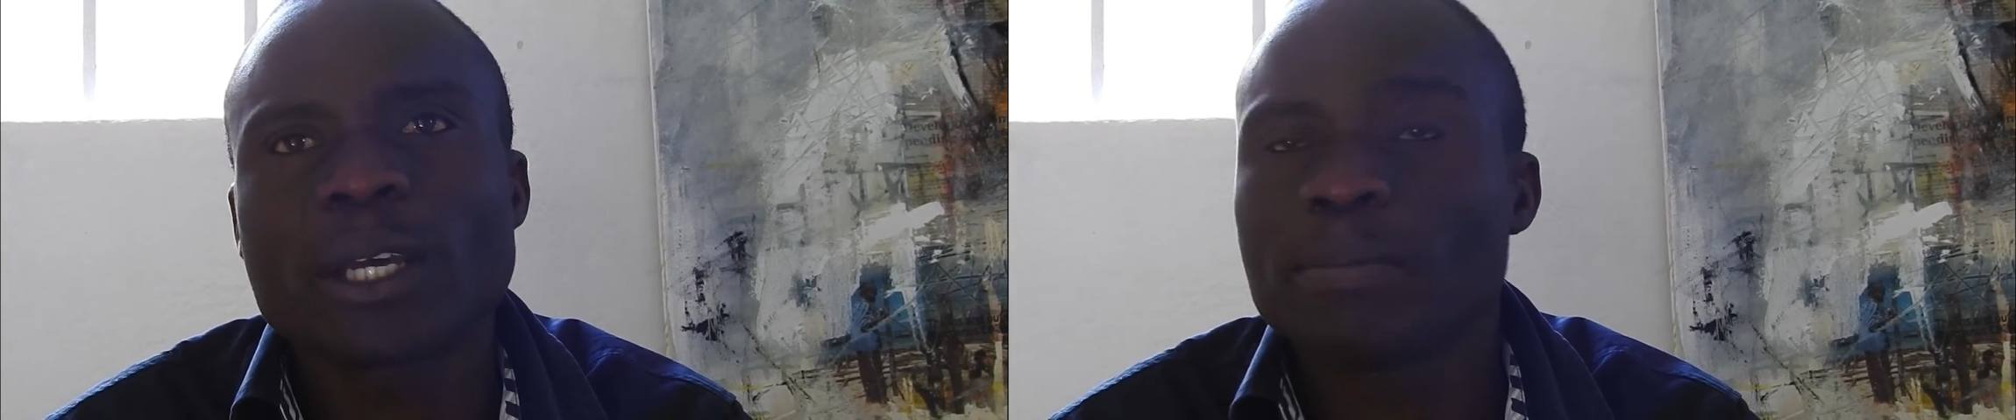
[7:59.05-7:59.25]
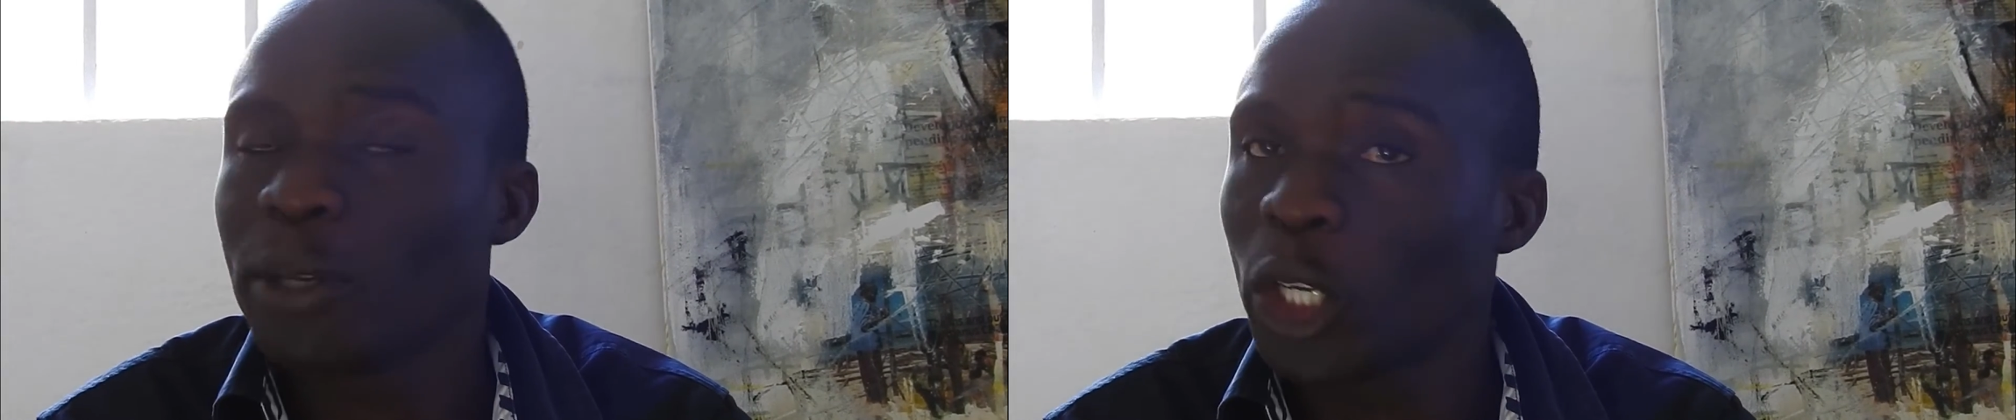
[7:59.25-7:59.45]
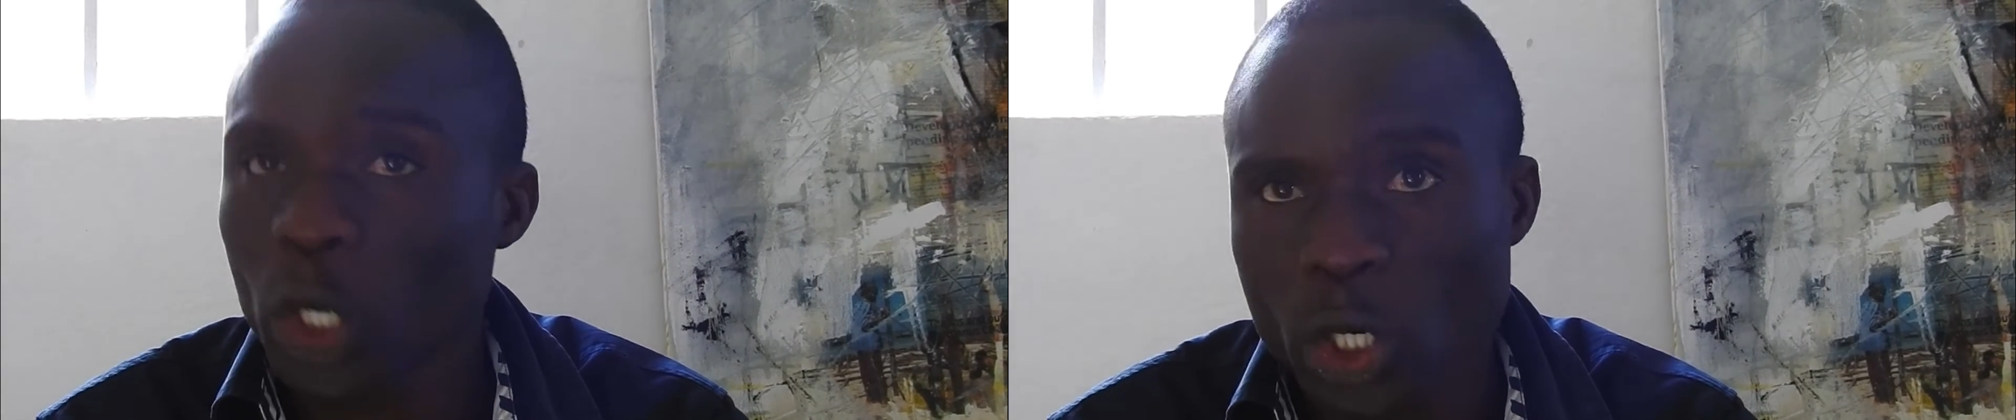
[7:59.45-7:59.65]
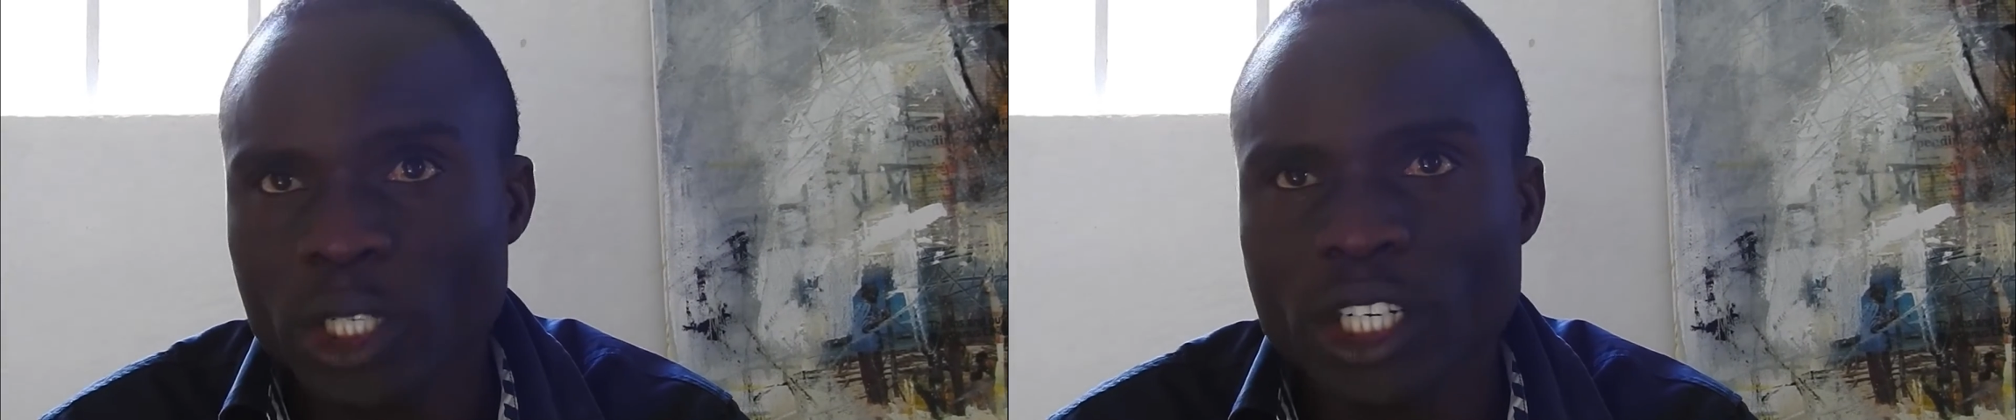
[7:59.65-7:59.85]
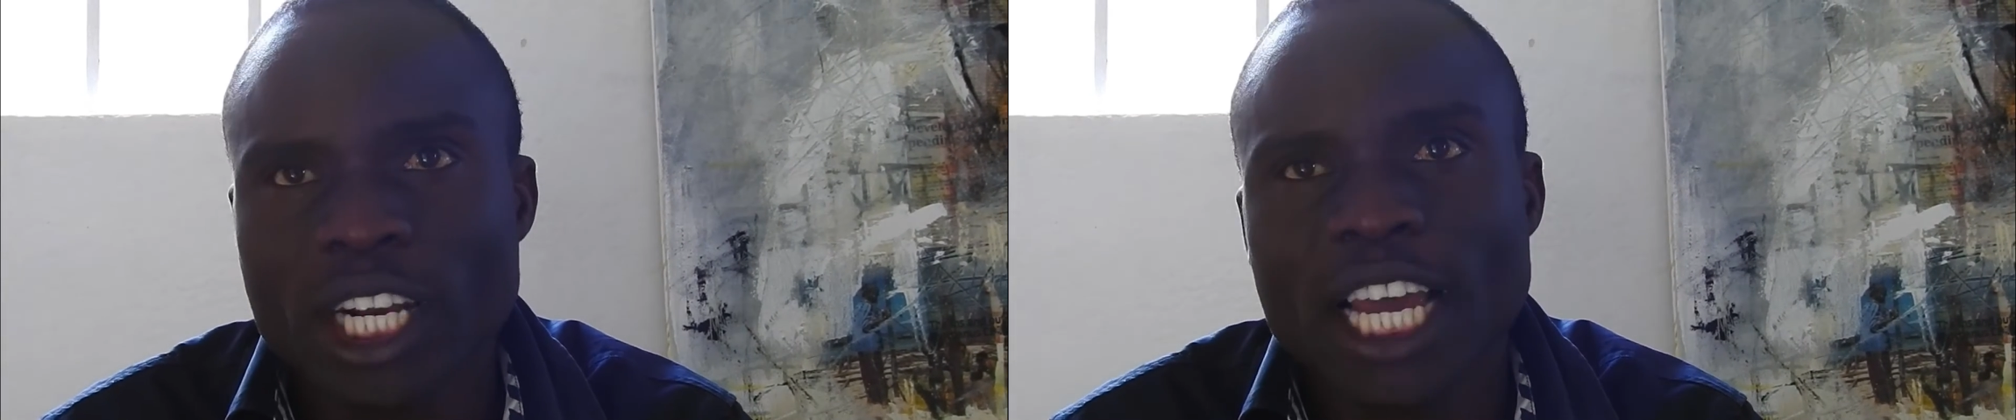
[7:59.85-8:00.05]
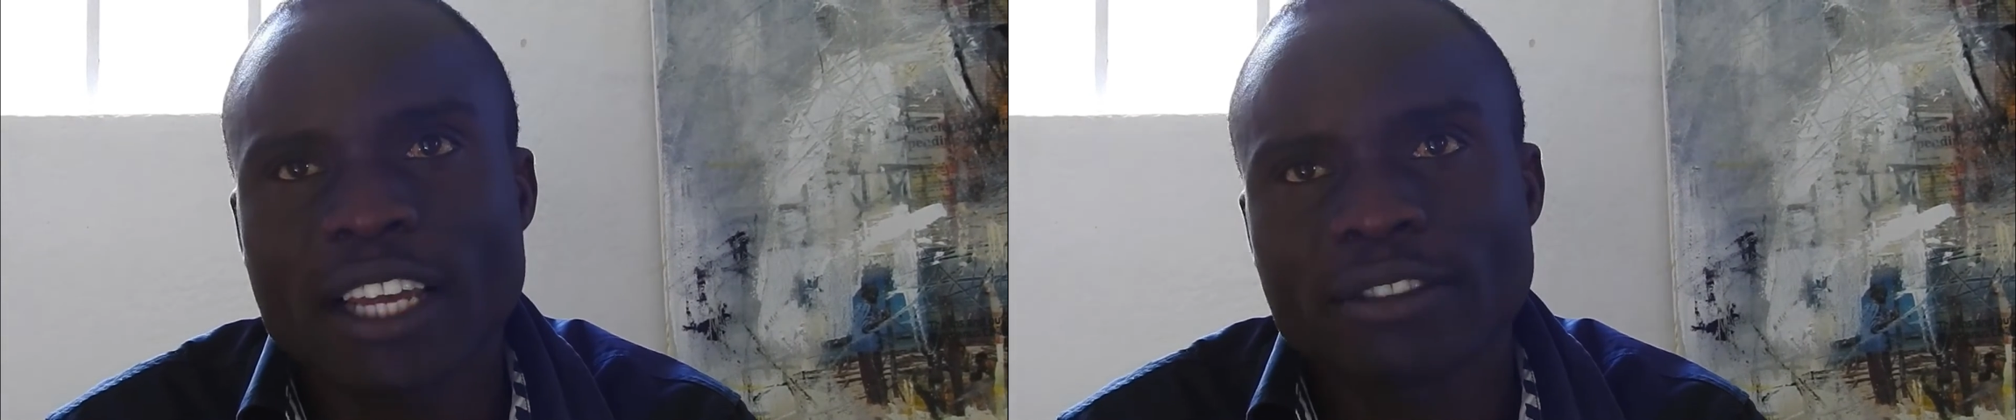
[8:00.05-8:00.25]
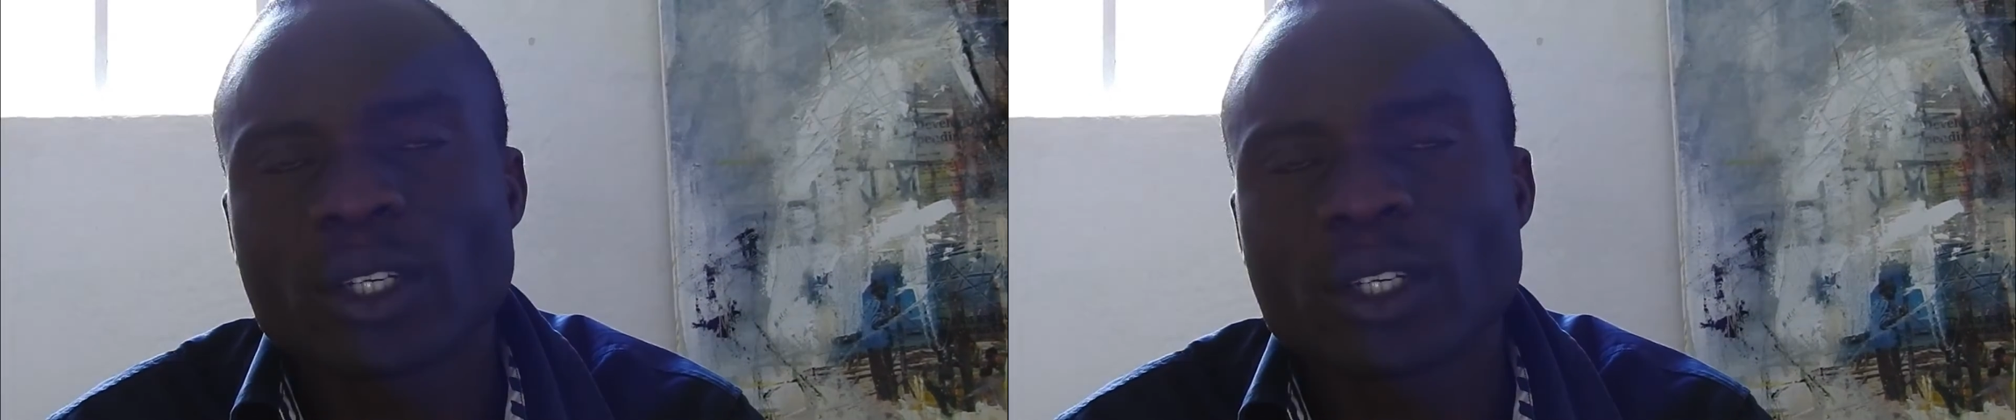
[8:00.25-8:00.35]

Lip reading: a big role in life,